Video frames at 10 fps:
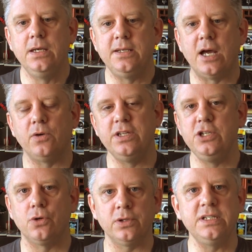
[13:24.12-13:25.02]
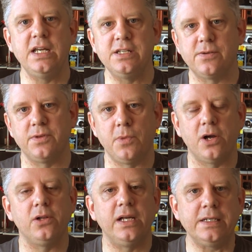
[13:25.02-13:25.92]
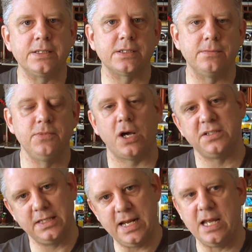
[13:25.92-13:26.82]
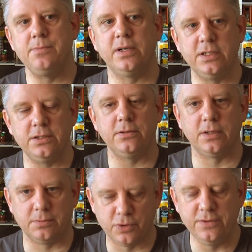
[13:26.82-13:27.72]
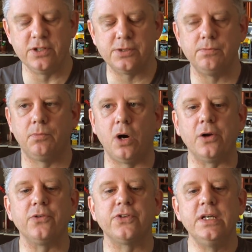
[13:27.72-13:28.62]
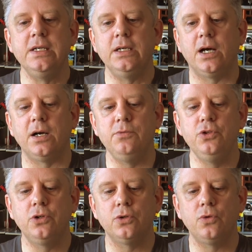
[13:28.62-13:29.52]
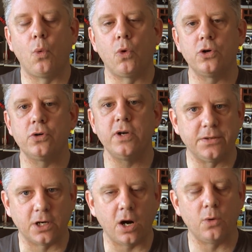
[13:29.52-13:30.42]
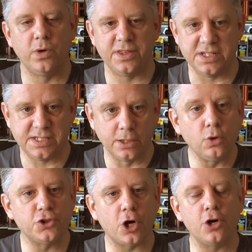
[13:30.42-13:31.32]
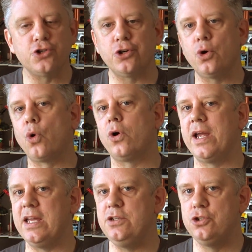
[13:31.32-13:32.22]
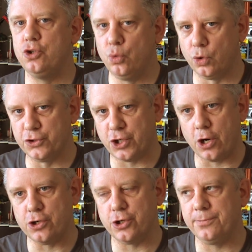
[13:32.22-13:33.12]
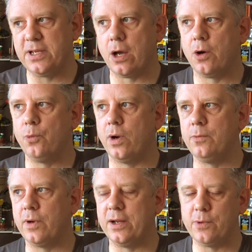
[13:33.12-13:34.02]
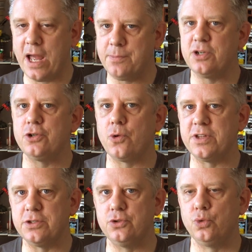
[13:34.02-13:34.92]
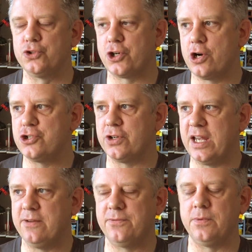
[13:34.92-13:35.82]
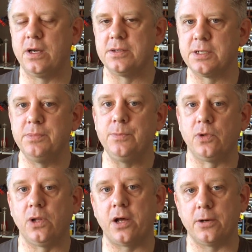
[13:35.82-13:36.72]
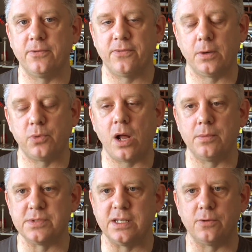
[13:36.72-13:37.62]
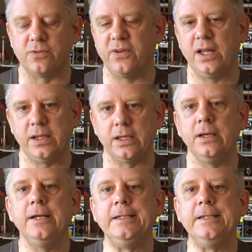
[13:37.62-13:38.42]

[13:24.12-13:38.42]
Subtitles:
Now, in the early days of the Model S, not today, but in previous models, you could order the car with a single charger or a dual charger. Now, we happen to know that the dual charger gave some people a lot of problems. They were failing.